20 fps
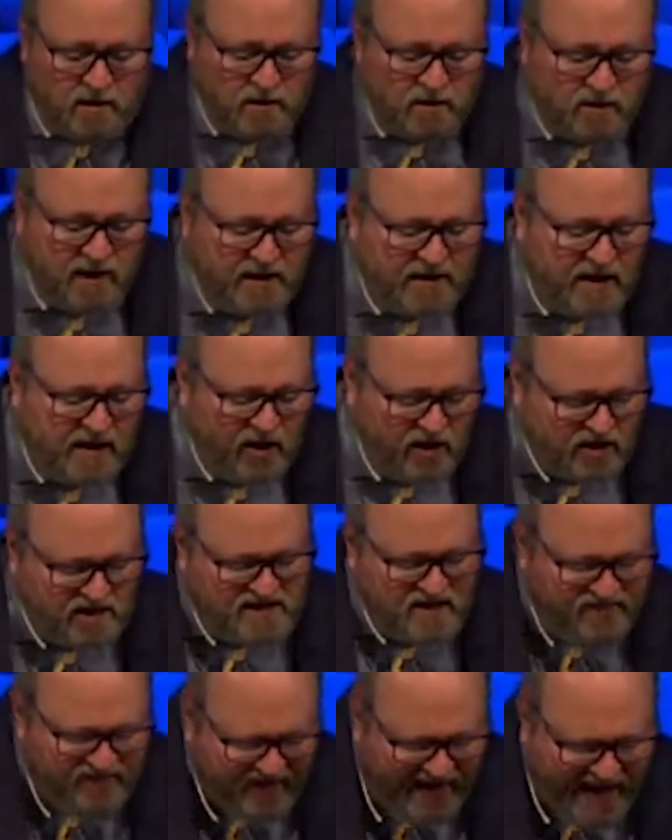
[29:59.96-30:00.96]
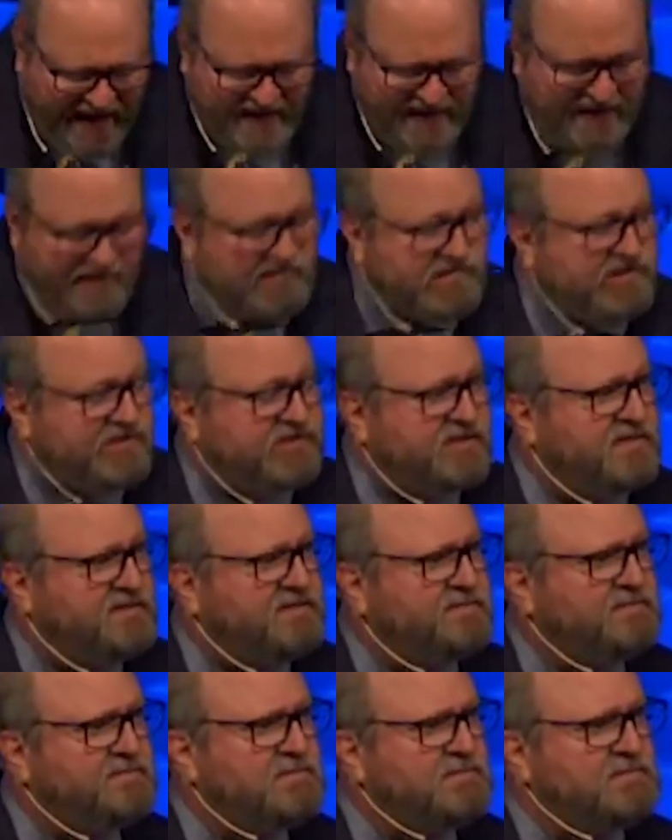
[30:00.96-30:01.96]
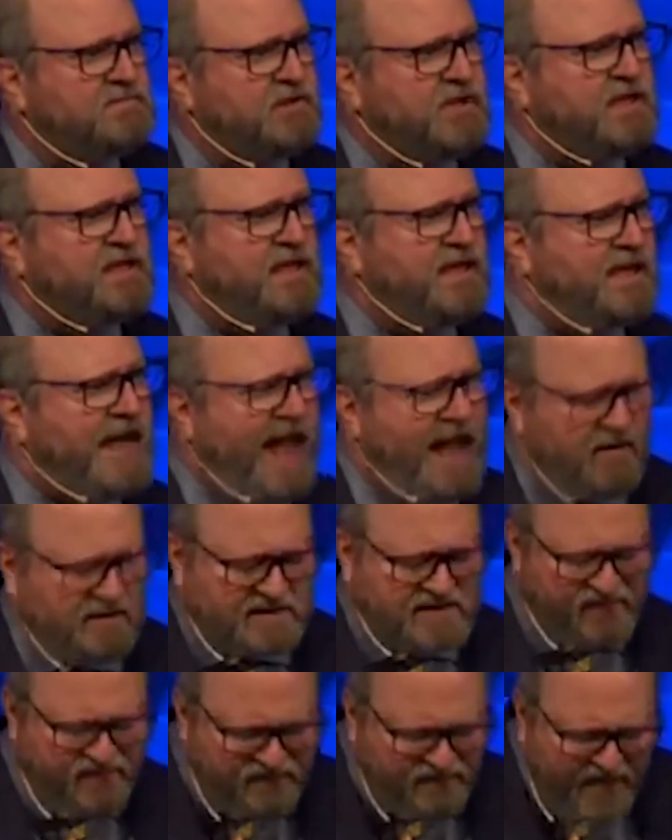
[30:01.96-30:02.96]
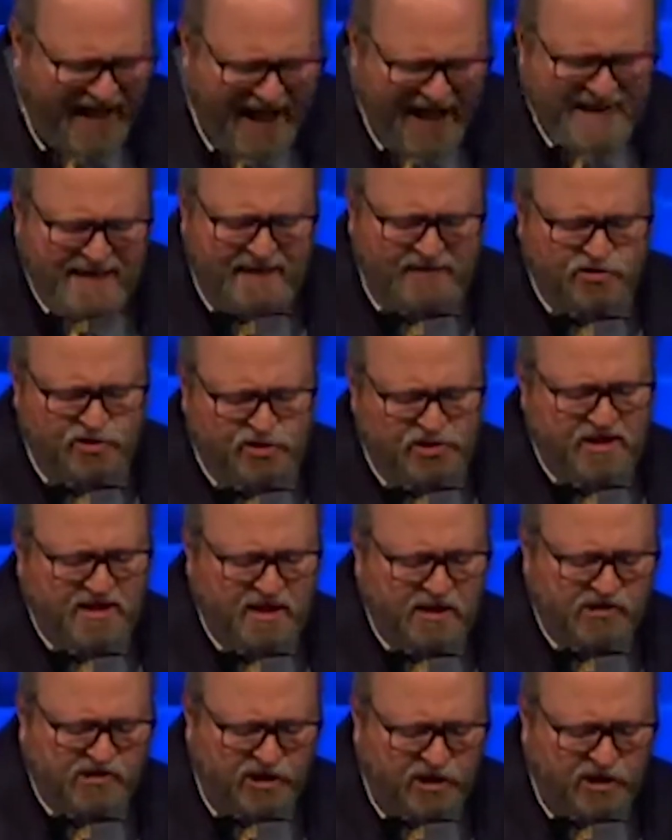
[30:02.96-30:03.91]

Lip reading: Look at her defiance. Look at how defiant she is.